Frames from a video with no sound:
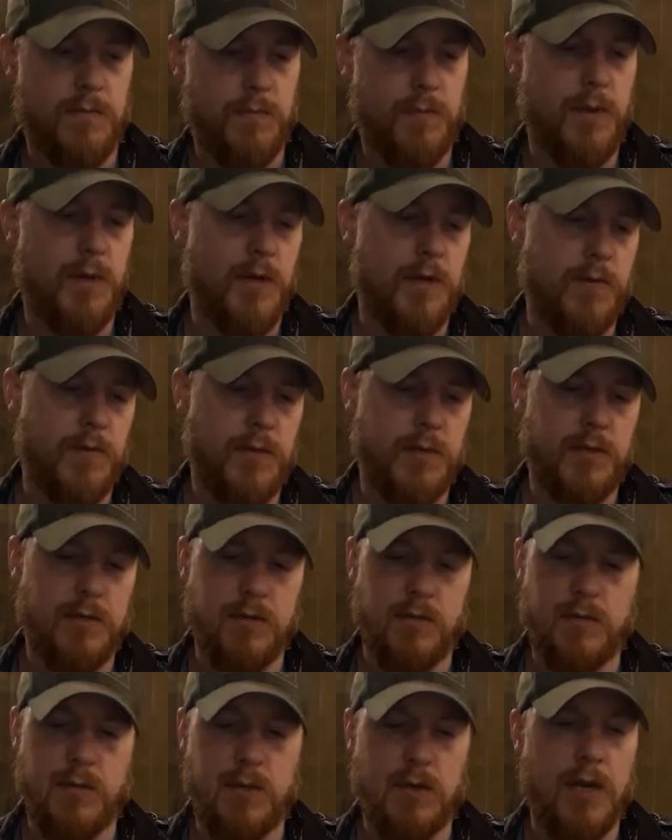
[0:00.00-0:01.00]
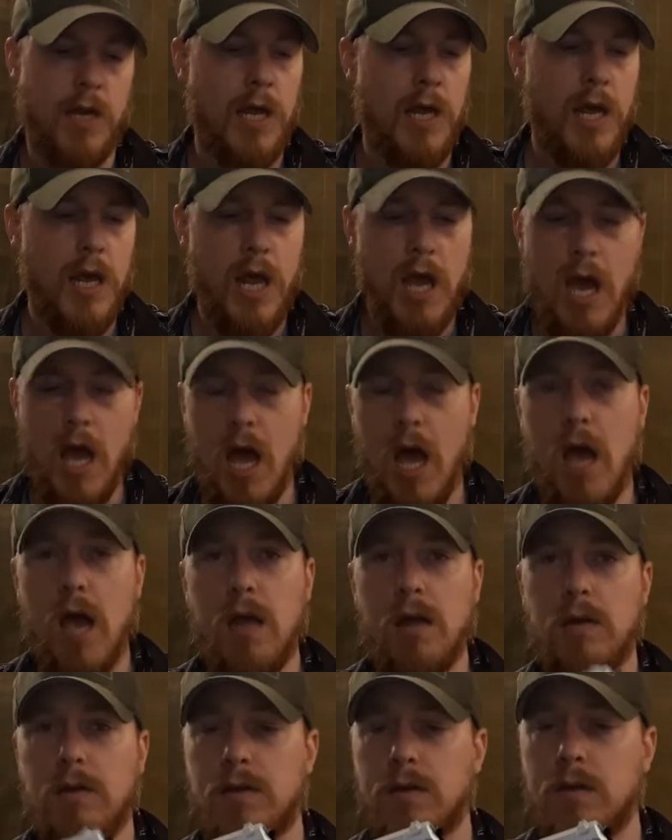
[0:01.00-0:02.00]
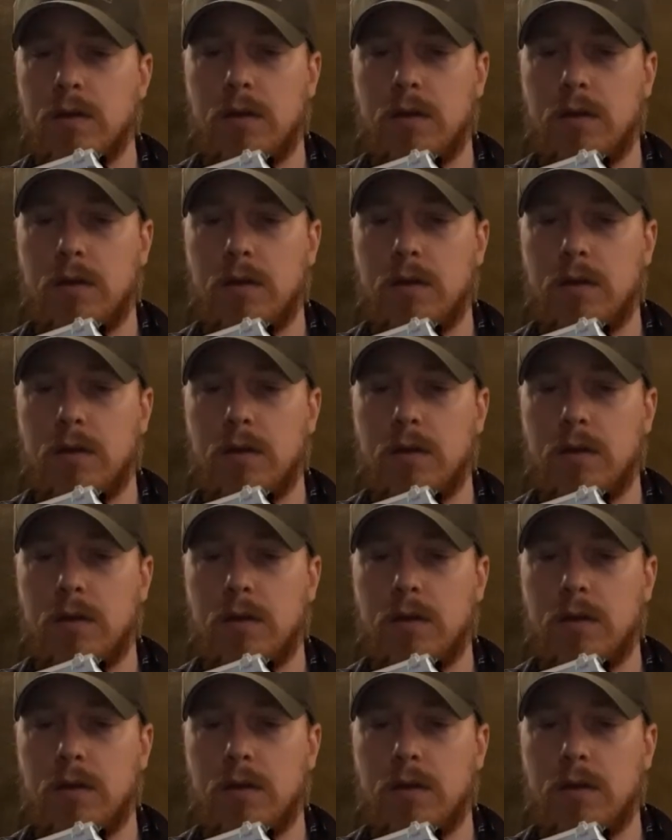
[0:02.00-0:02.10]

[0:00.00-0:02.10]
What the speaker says: my original one, and